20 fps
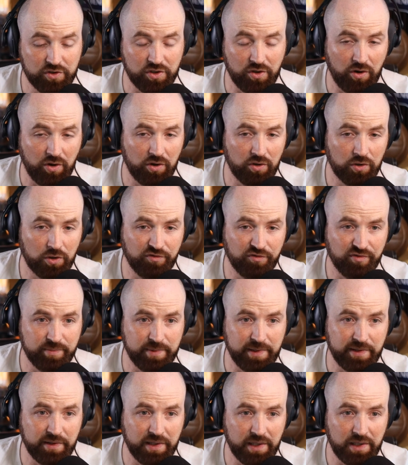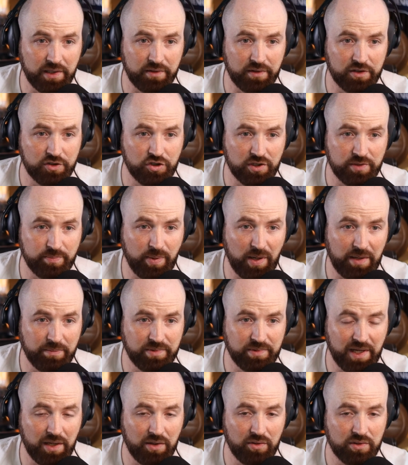an article from The Athletic that just popped
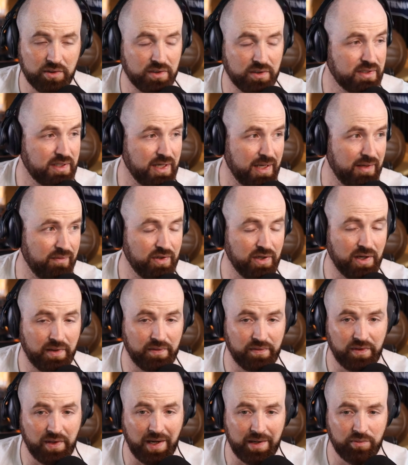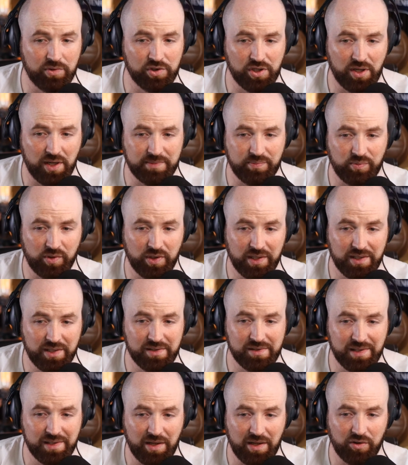out. David, the Irish Hotspur,
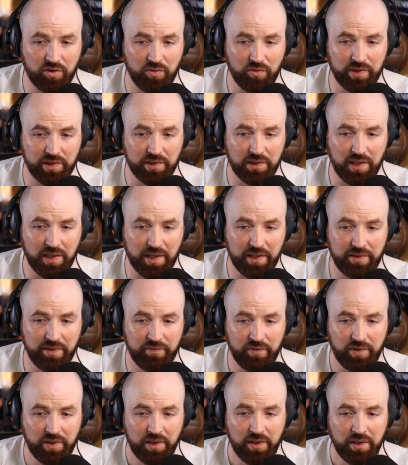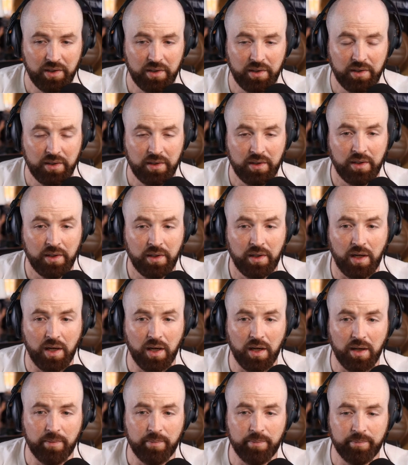is now going live.
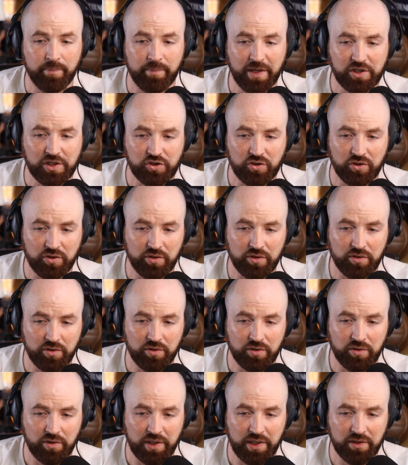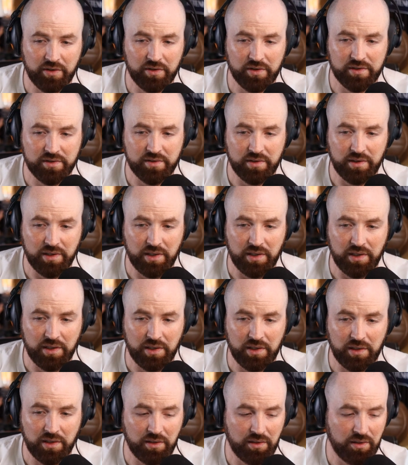Make sure, here's
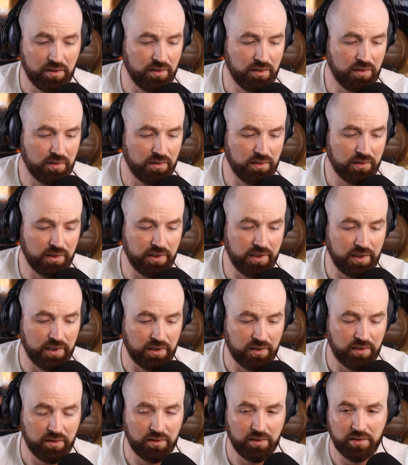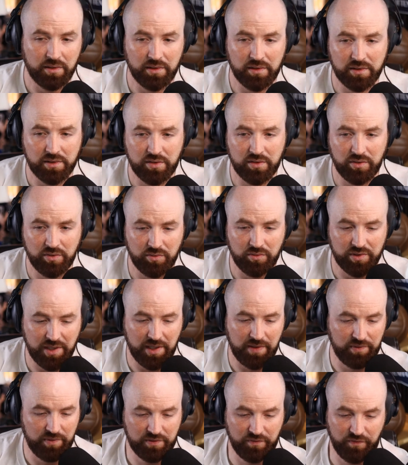the link to
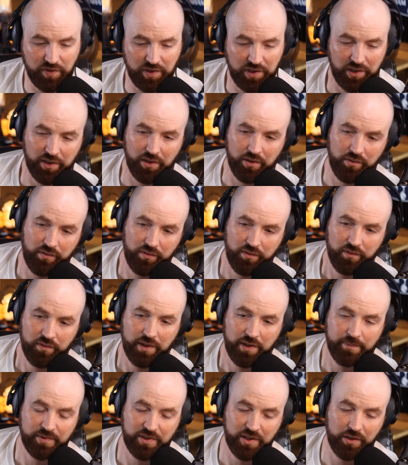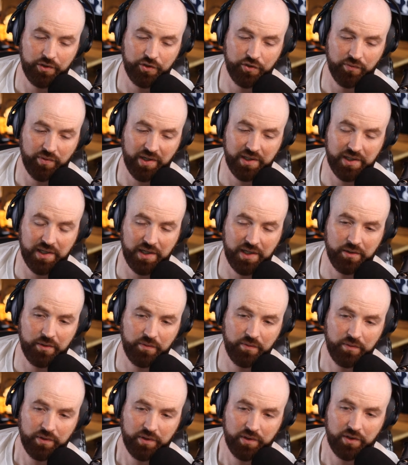David's video. I'm telling you right
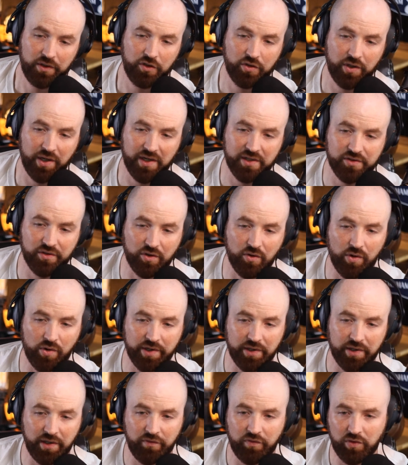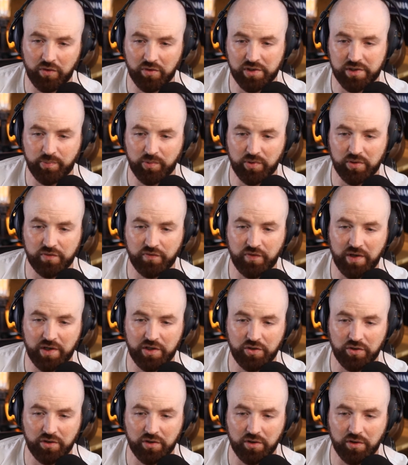now, you guys are going, if you're a Spurs fan,
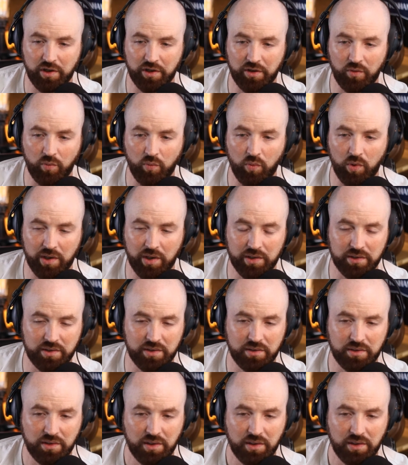you're going to want to